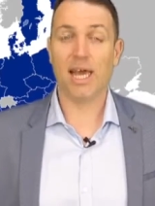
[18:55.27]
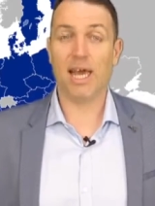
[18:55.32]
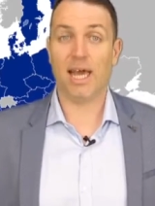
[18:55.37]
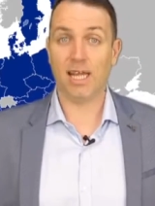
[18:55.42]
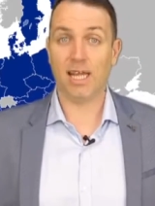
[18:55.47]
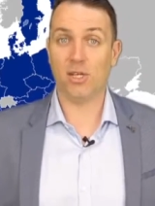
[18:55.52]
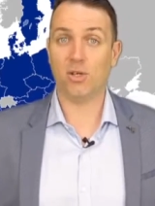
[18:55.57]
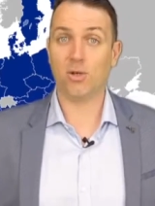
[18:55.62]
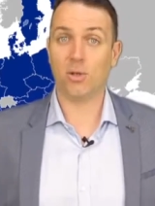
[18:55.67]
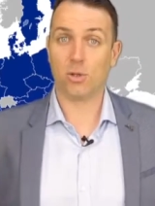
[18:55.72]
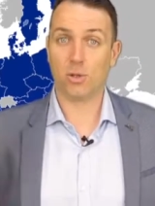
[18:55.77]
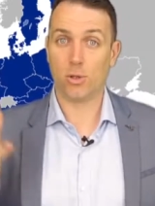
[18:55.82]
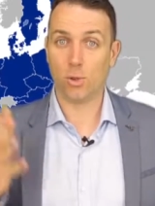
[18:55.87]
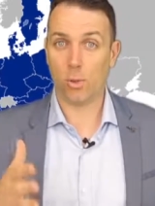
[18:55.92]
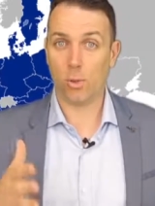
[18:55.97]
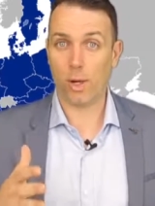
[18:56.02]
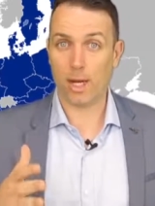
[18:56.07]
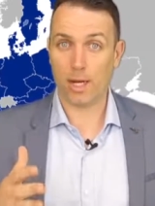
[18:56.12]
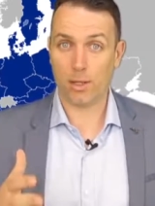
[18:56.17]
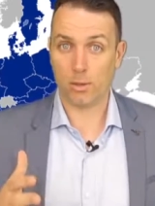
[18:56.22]
and you'll do
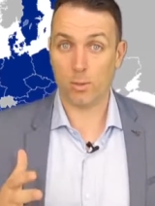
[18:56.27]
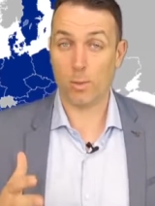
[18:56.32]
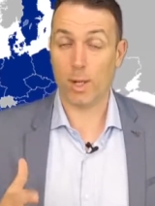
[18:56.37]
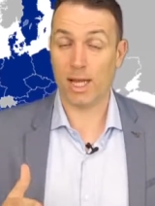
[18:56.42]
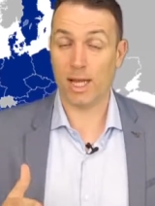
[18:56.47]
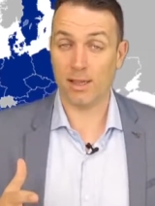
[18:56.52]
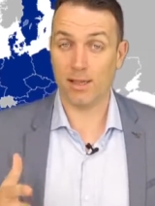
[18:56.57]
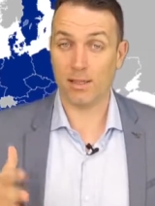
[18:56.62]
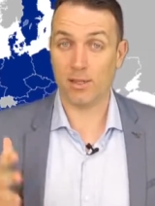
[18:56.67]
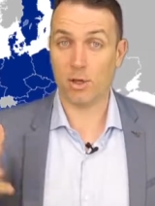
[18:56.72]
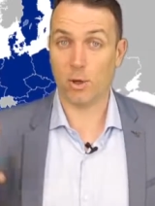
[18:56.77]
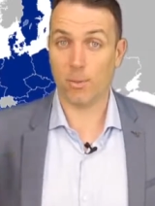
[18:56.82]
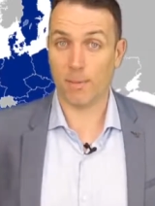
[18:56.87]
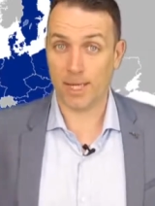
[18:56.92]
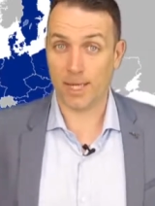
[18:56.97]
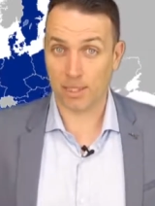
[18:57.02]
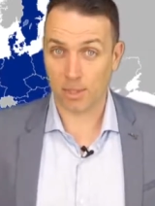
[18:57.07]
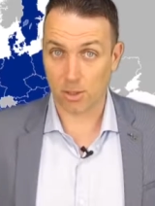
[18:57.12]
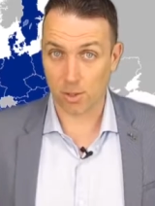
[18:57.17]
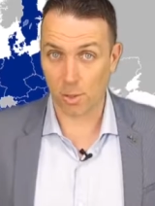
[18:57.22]
well no
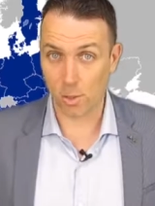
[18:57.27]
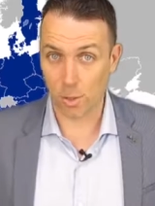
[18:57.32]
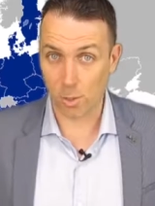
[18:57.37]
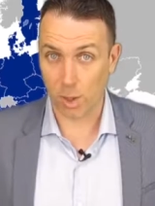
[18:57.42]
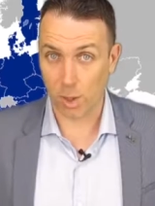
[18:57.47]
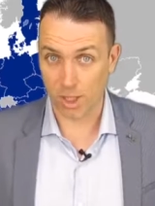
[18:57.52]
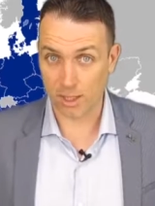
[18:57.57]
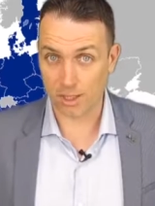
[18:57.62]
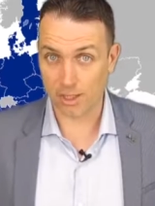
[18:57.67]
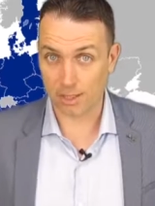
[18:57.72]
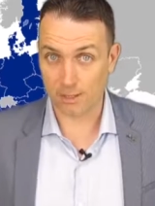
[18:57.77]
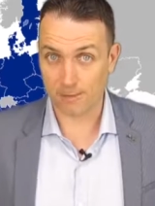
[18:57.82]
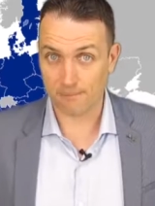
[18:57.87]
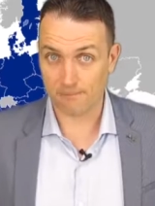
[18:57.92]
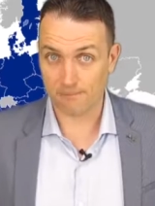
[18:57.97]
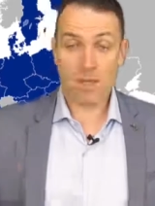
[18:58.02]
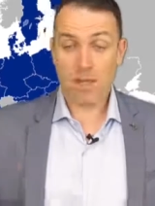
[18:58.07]
matter what.